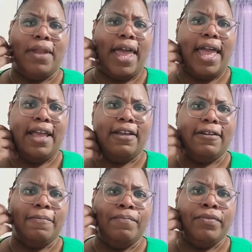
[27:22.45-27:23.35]
black
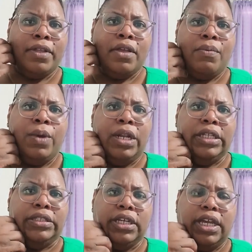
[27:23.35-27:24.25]
when
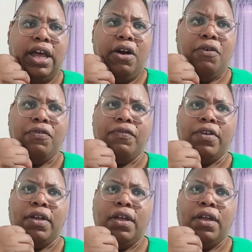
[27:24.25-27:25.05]
he took it off.